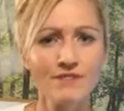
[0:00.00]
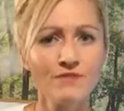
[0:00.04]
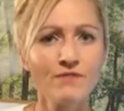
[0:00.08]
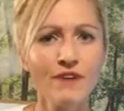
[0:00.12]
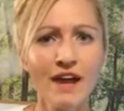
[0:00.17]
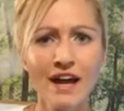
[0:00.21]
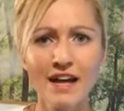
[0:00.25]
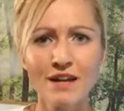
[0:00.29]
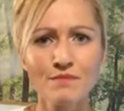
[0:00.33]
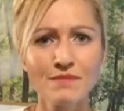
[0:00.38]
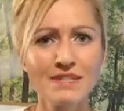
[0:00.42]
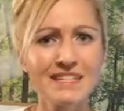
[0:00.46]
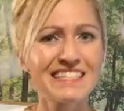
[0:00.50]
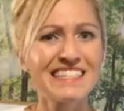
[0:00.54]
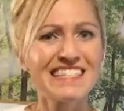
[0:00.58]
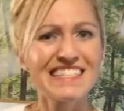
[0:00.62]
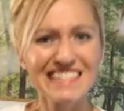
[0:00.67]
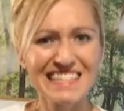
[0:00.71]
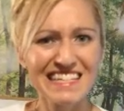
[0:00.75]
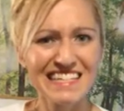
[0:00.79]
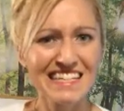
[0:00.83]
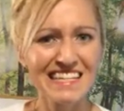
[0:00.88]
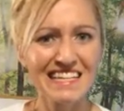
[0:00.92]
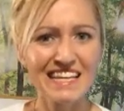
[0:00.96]
has vitamin
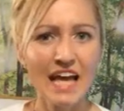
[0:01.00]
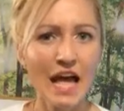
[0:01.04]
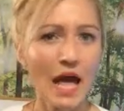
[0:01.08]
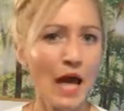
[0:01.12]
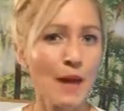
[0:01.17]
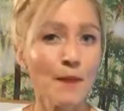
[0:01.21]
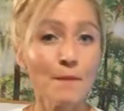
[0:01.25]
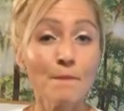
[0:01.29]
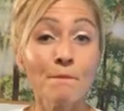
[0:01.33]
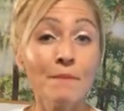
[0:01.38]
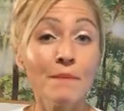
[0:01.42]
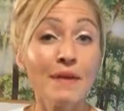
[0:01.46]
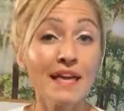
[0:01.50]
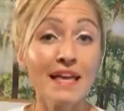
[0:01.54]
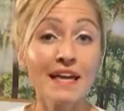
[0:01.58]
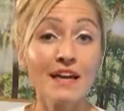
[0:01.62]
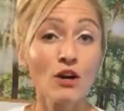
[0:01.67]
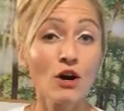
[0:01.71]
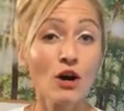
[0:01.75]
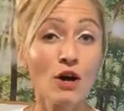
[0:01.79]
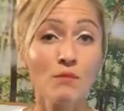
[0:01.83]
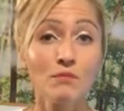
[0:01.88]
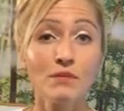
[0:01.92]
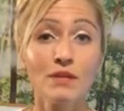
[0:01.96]
C and B
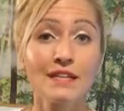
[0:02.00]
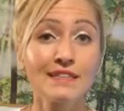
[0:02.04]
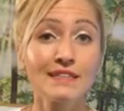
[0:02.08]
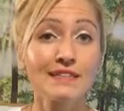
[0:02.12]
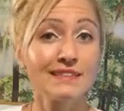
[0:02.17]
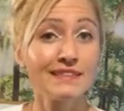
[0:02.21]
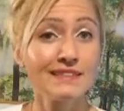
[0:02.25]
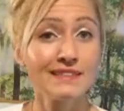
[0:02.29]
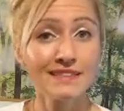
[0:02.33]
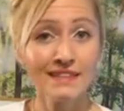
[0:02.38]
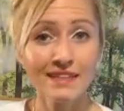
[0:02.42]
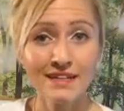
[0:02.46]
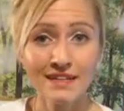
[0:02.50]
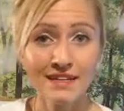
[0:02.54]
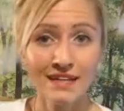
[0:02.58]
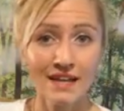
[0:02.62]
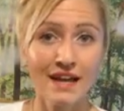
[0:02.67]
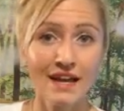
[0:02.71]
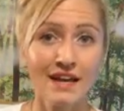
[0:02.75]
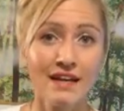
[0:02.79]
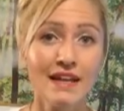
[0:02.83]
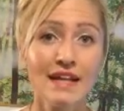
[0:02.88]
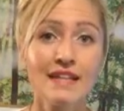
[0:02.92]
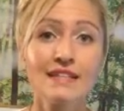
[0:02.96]
complexes,
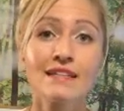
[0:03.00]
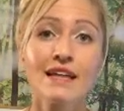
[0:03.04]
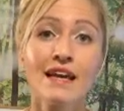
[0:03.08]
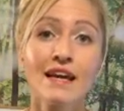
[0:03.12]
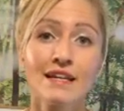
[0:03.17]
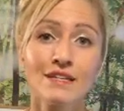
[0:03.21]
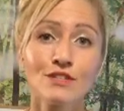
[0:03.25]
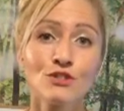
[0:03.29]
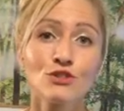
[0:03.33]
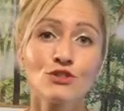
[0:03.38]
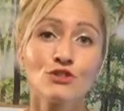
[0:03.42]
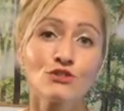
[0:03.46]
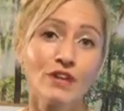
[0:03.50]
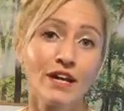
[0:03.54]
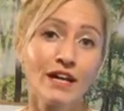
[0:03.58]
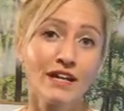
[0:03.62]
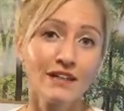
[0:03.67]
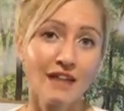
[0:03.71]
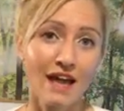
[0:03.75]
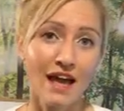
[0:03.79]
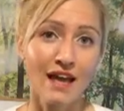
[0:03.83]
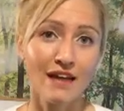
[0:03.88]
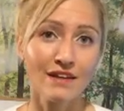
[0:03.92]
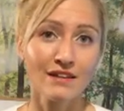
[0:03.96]
and it tastes
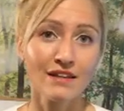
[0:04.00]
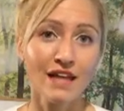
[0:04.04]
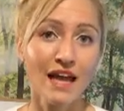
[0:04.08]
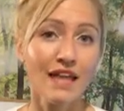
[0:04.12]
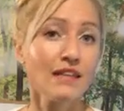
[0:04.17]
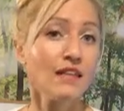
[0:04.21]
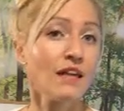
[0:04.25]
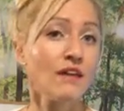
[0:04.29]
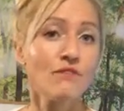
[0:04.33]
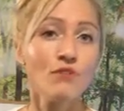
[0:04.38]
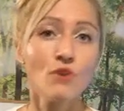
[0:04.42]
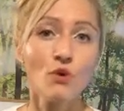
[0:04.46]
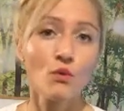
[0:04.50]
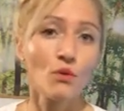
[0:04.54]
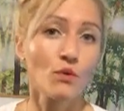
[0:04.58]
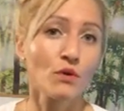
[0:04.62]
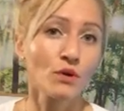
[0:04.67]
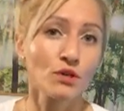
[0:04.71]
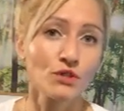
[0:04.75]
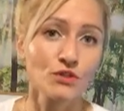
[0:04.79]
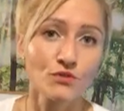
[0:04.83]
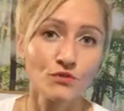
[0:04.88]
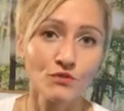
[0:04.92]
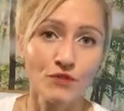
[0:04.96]
great. I love the
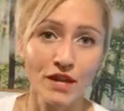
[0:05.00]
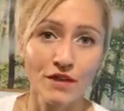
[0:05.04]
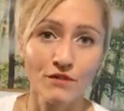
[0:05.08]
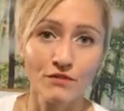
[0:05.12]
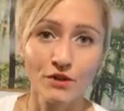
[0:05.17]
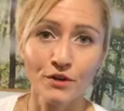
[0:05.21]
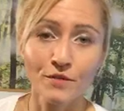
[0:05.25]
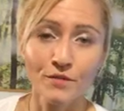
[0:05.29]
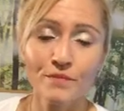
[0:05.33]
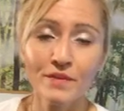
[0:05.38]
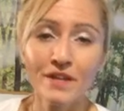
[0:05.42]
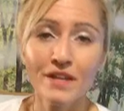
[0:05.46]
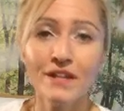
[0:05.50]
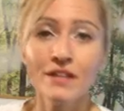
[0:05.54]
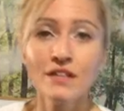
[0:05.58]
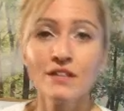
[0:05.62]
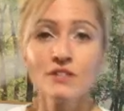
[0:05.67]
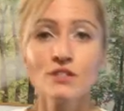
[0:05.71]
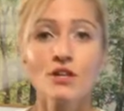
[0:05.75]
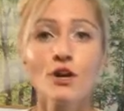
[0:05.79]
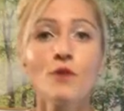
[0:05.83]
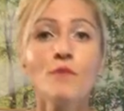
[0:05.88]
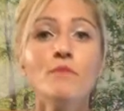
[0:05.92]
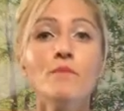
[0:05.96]
orange flavor.
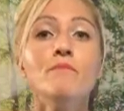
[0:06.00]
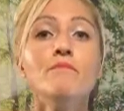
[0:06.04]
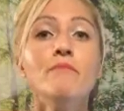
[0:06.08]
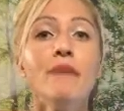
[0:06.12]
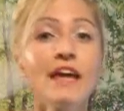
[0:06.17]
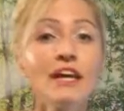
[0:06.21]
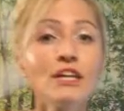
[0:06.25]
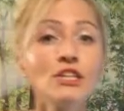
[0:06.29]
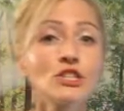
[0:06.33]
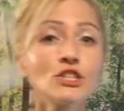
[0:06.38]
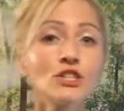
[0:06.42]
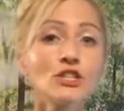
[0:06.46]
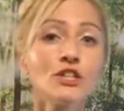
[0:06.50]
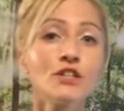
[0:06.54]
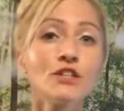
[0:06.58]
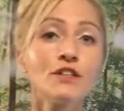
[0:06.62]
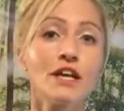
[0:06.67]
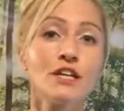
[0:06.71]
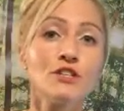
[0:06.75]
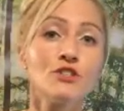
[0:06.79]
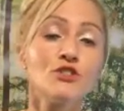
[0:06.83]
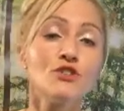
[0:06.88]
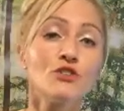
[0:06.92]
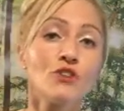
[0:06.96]
So make sure
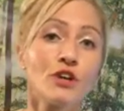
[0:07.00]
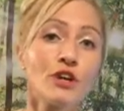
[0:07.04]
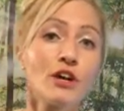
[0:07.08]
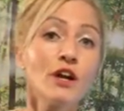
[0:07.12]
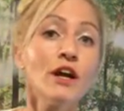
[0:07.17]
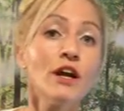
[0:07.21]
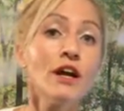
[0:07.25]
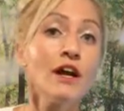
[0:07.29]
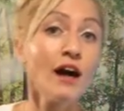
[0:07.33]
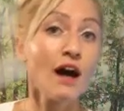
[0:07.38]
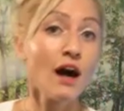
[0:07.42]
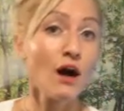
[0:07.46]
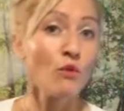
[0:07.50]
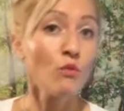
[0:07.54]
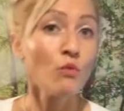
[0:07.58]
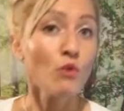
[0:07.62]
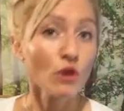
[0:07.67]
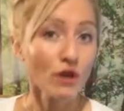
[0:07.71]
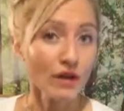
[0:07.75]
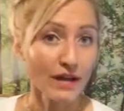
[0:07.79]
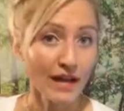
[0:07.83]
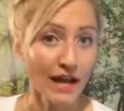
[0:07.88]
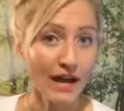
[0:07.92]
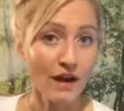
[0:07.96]
that your
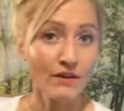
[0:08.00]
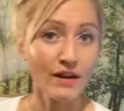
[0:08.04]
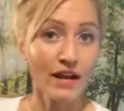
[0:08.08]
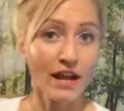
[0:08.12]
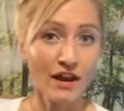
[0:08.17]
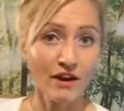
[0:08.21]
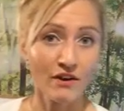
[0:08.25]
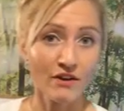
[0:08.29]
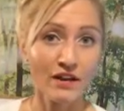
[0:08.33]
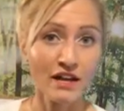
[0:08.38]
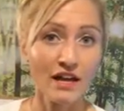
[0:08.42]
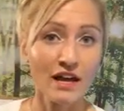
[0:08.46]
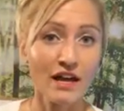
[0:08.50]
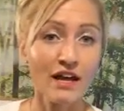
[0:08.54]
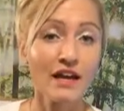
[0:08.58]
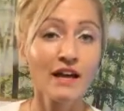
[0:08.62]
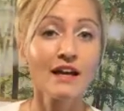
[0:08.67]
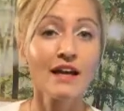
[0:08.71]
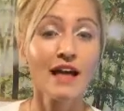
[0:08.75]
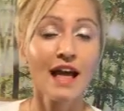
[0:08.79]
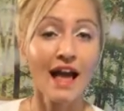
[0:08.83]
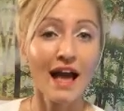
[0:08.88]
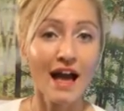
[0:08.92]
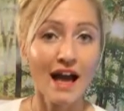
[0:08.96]
workout area
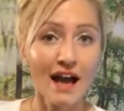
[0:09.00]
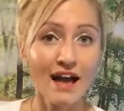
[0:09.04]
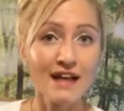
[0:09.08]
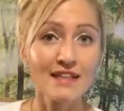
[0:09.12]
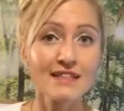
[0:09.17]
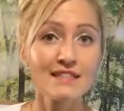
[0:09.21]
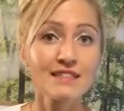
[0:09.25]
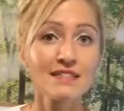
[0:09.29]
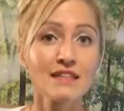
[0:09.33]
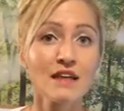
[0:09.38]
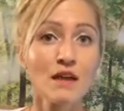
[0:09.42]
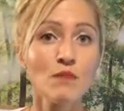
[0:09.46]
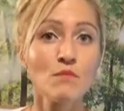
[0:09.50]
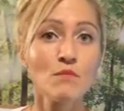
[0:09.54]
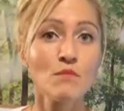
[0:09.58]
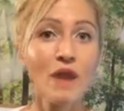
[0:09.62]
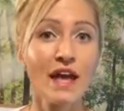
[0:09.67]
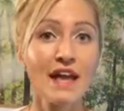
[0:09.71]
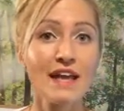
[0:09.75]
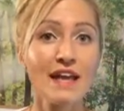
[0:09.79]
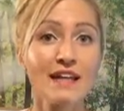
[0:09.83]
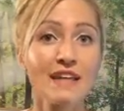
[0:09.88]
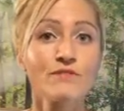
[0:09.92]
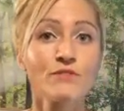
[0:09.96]
has some
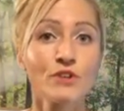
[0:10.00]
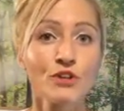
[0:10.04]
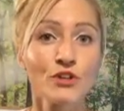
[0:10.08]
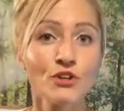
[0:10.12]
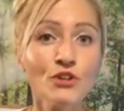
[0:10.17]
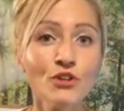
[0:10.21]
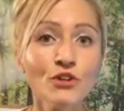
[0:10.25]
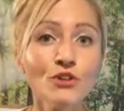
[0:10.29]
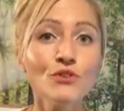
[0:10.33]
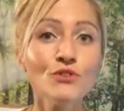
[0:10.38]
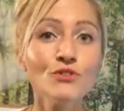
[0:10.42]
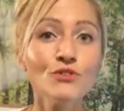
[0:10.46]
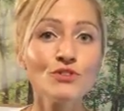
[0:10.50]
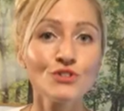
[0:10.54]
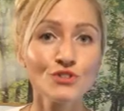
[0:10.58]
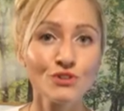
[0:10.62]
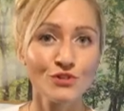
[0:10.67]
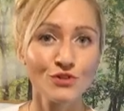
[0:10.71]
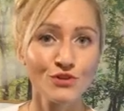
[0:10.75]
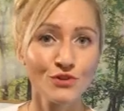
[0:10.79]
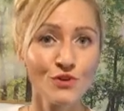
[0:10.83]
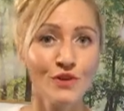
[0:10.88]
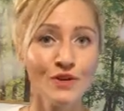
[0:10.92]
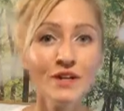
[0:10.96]
way for you
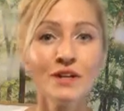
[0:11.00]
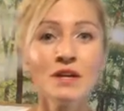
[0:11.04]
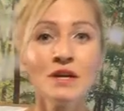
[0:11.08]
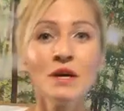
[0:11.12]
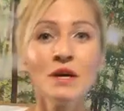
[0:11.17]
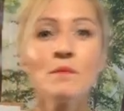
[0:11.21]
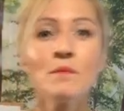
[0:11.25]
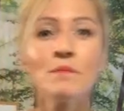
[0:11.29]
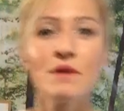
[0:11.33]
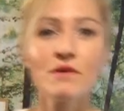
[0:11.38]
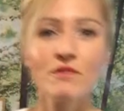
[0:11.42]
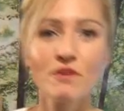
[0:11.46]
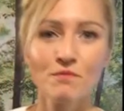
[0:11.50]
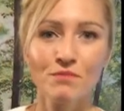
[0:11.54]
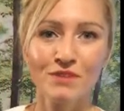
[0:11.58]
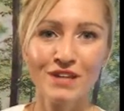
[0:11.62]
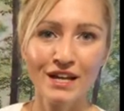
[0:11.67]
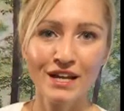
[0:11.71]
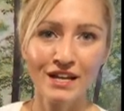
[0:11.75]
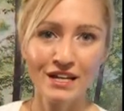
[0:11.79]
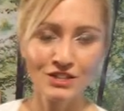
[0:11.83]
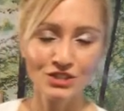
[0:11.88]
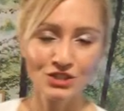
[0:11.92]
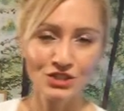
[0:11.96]
to be
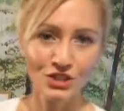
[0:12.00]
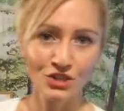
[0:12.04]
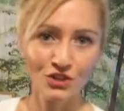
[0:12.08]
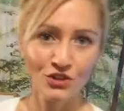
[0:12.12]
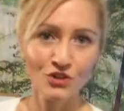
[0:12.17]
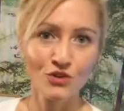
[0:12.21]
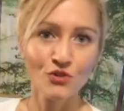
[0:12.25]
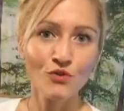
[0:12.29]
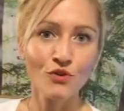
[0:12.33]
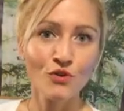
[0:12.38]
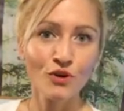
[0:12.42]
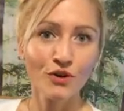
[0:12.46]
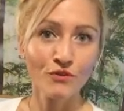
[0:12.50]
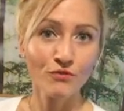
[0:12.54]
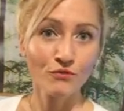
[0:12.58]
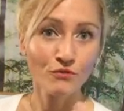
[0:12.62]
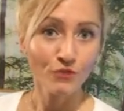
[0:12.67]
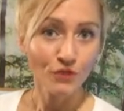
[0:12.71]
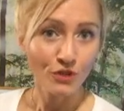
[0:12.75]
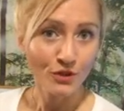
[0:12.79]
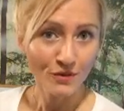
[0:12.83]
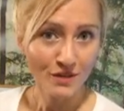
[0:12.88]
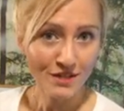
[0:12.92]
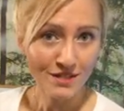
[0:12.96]
replenishing your
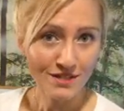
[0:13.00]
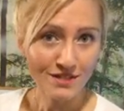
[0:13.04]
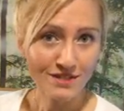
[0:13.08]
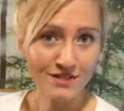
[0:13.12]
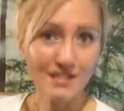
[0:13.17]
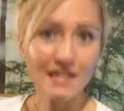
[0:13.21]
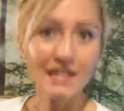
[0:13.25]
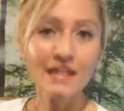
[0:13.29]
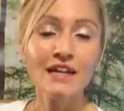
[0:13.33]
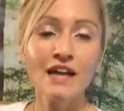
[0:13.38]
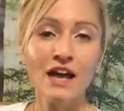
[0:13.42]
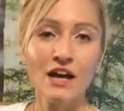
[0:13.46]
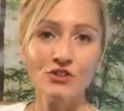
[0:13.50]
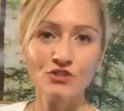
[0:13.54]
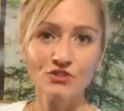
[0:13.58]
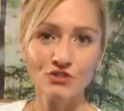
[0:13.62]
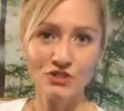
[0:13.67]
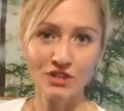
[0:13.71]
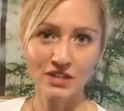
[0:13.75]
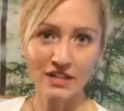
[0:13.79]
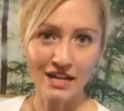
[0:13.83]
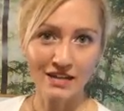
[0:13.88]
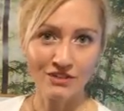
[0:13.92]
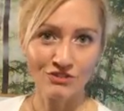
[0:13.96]
fluids and your
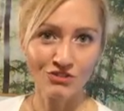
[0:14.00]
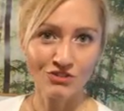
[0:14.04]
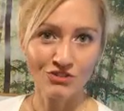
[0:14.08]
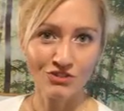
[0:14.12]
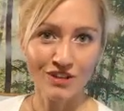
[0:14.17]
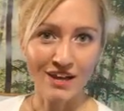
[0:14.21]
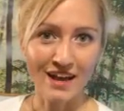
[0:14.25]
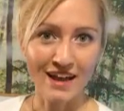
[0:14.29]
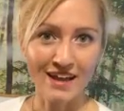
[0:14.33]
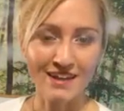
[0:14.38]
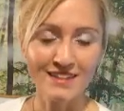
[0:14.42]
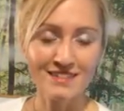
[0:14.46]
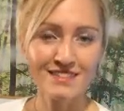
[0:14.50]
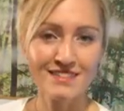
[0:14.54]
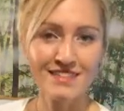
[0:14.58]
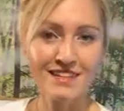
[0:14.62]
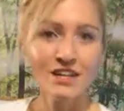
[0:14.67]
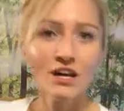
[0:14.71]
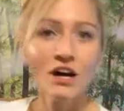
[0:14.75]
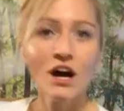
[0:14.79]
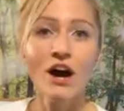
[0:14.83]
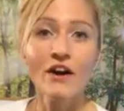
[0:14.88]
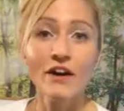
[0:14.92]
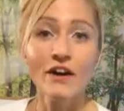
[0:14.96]
electrolytes.
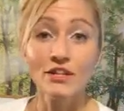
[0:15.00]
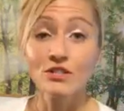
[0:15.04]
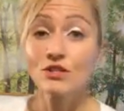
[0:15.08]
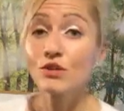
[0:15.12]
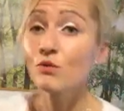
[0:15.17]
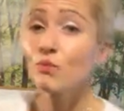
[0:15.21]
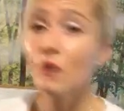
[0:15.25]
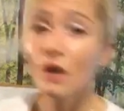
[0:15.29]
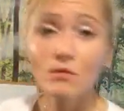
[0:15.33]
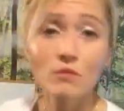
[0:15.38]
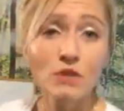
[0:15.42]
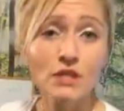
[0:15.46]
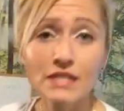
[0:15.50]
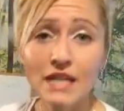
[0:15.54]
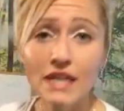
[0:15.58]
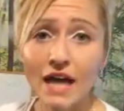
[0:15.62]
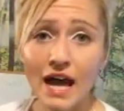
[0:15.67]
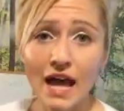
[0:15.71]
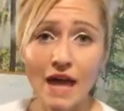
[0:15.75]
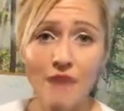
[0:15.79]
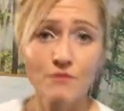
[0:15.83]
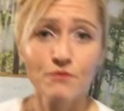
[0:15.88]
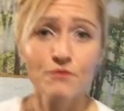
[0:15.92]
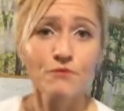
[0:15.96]
All right, so one more
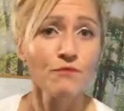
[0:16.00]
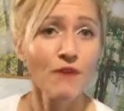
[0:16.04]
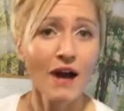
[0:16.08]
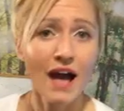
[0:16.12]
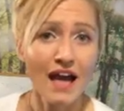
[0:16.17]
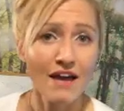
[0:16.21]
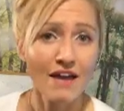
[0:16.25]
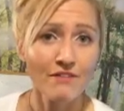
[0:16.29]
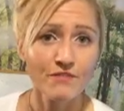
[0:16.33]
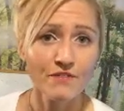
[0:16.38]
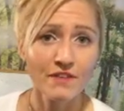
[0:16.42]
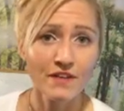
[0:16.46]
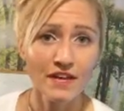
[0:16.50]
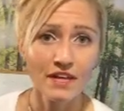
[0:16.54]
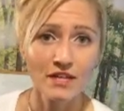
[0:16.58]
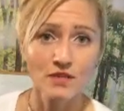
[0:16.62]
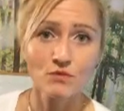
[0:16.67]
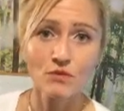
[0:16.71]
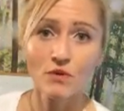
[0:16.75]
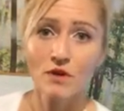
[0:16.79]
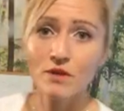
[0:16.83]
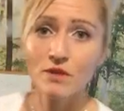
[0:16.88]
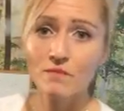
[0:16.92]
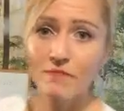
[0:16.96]
time, 5 things.
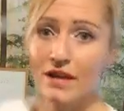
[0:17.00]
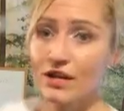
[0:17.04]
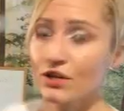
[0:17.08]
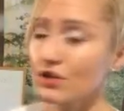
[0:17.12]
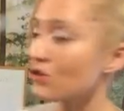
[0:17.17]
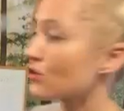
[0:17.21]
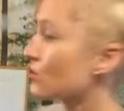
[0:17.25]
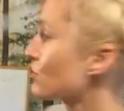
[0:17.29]
We wanna make